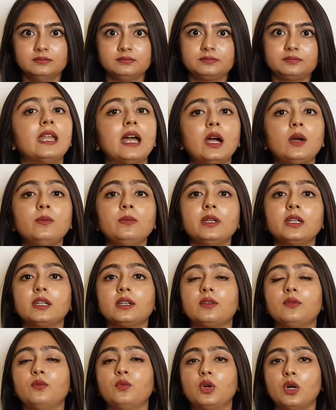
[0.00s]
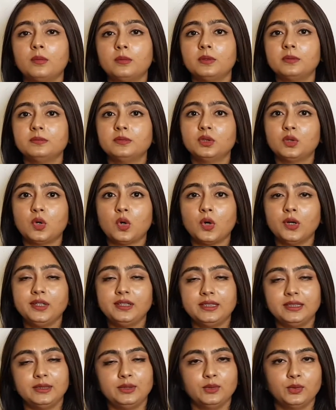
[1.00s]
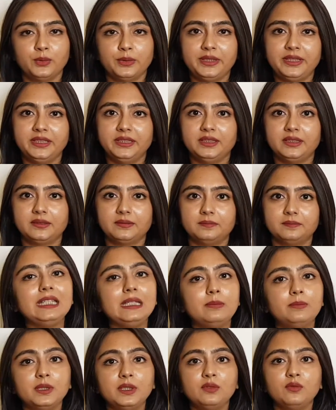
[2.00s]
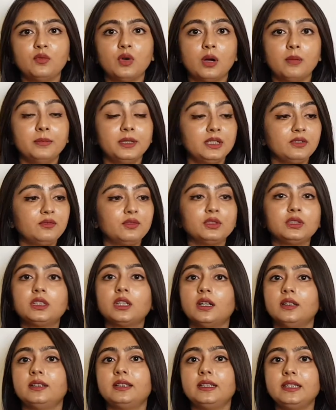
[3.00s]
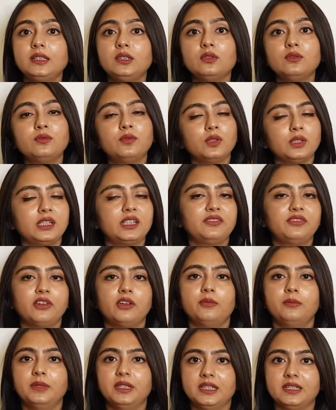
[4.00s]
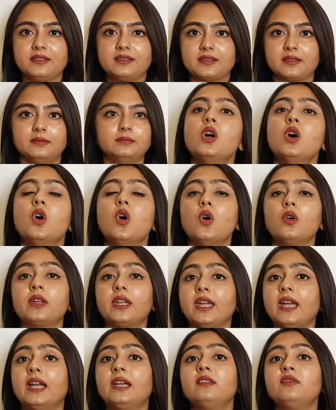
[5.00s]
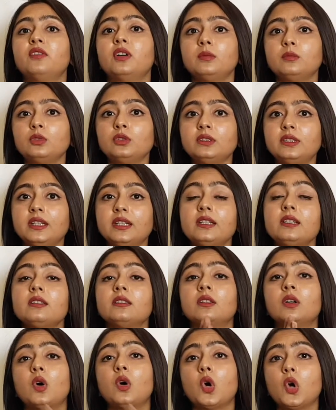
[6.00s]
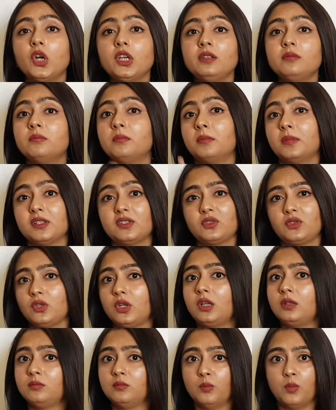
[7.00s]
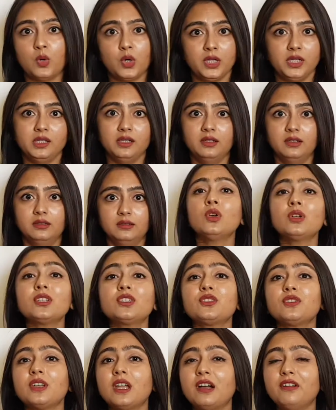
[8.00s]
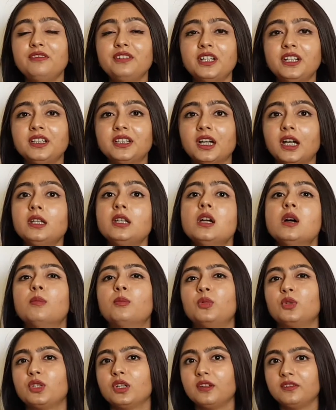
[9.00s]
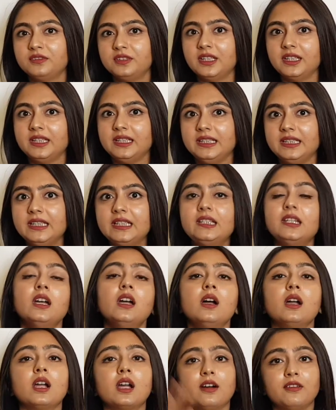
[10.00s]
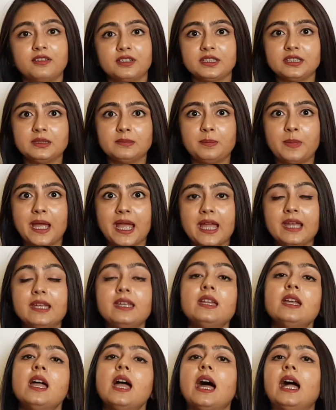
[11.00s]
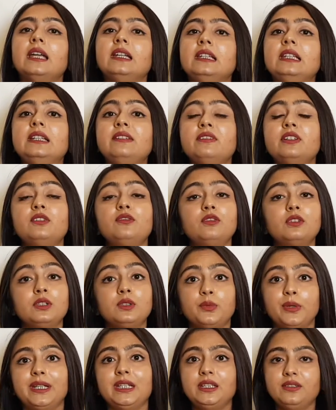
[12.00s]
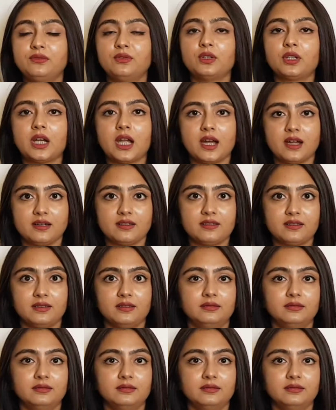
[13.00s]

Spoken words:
Now we're gonna warm up the oil in low heat. Keep it warming for 30 to 45 minutes. Okay, and one more thing, the oil must not boil. Okay, so now we are done. Put off the heat, cover the pan and leave it for 24 hours.